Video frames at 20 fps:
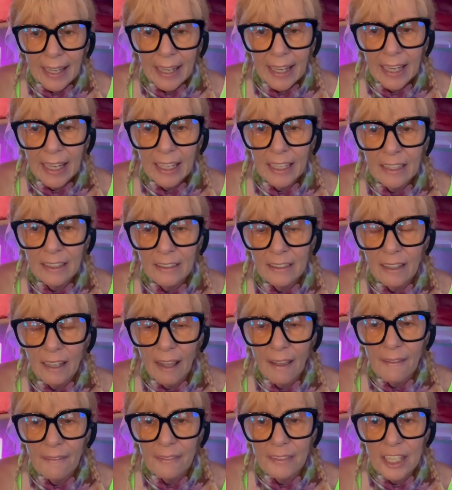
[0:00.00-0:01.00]
in
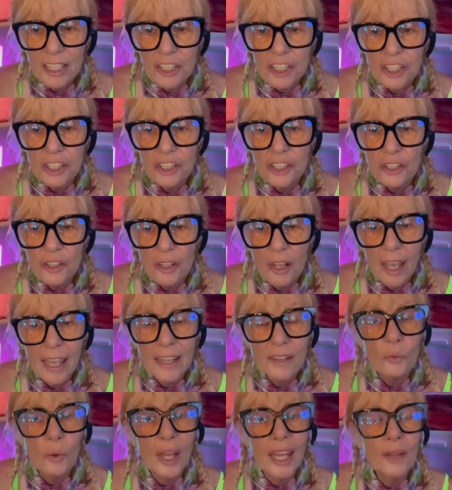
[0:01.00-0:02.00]
this, in,
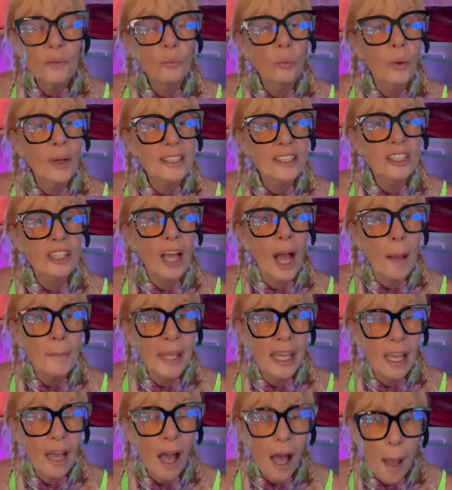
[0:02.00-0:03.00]
in what's
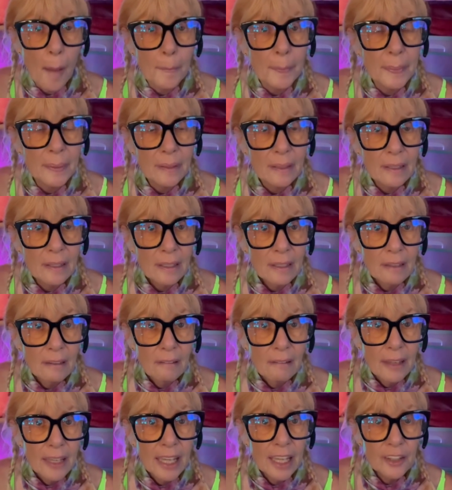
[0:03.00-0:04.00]
coming up
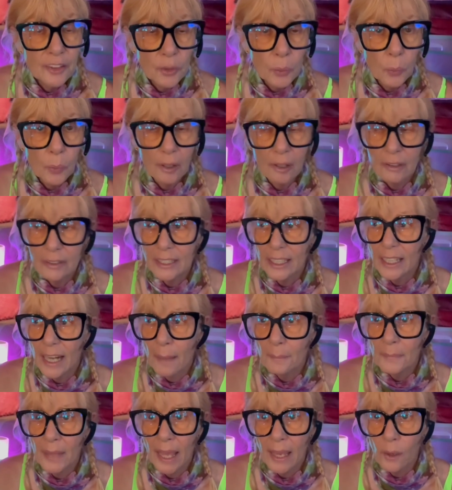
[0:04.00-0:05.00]
in the world. And
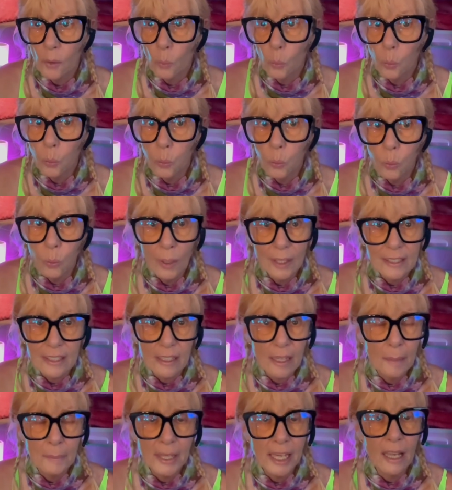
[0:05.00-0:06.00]
I'm like, what's
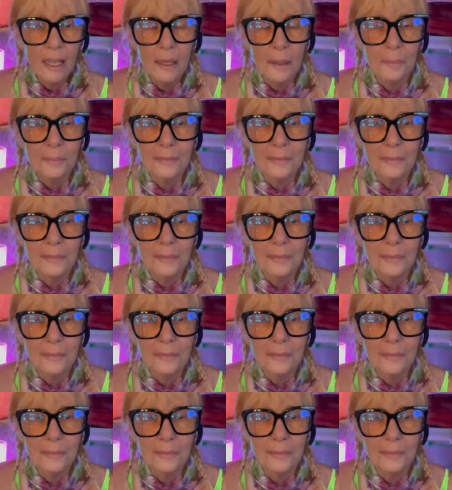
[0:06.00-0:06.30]
coming up?